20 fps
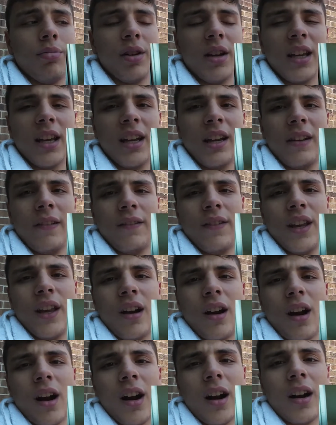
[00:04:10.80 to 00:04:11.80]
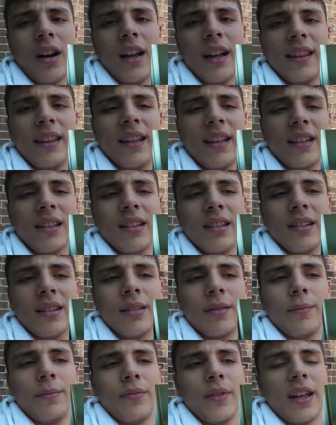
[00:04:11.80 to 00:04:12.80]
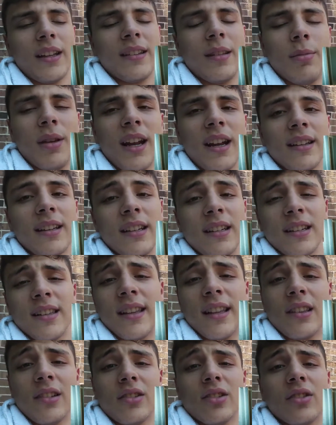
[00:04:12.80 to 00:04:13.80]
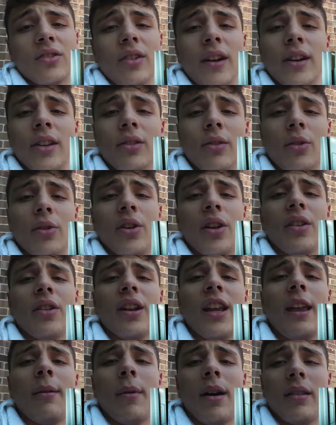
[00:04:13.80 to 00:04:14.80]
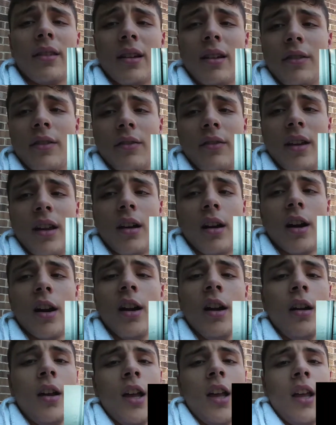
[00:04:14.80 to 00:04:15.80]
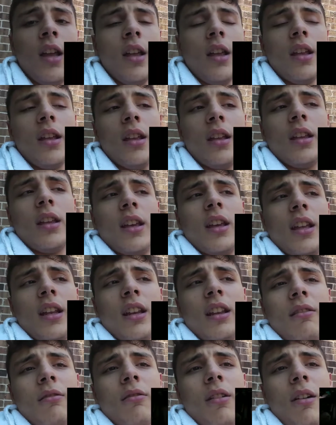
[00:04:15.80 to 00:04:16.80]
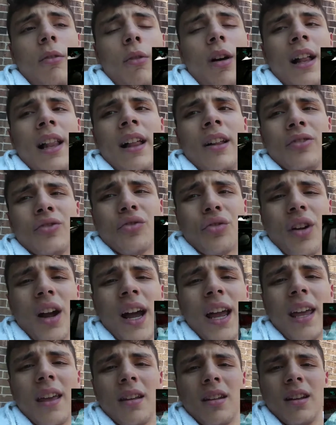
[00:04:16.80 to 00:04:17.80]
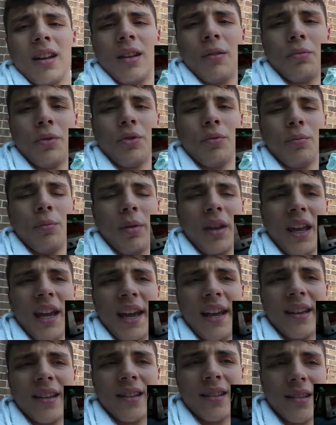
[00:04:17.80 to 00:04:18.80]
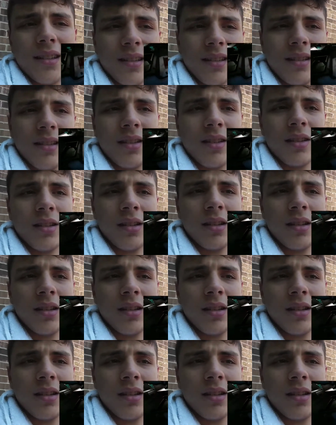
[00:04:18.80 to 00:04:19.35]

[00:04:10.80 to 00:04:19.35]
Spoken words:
Putting it in VR, I think it's just, to be honest, I just think they're just trying to throw another game out there for VR. And while I'll try it, it won't be as,